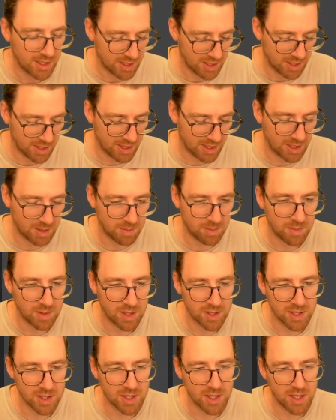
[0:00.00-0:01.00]
I
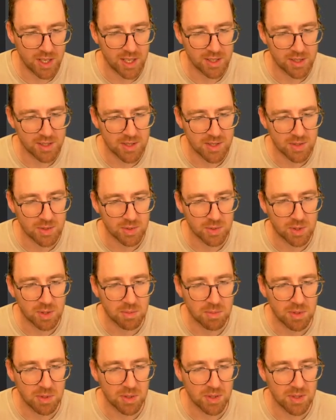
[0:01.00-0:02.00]
don't know how the school
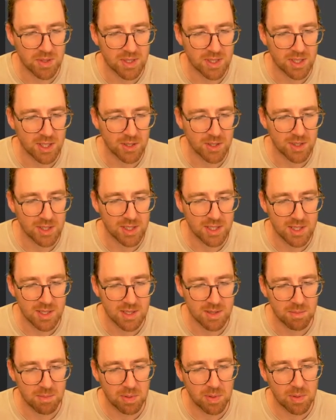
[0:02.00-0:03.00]
computers go at this
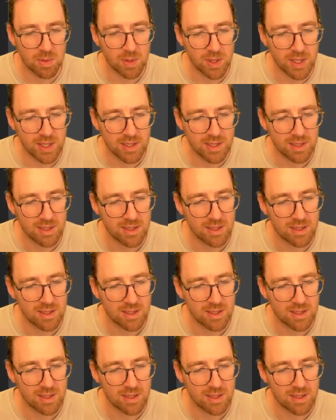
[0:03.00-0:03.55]
point.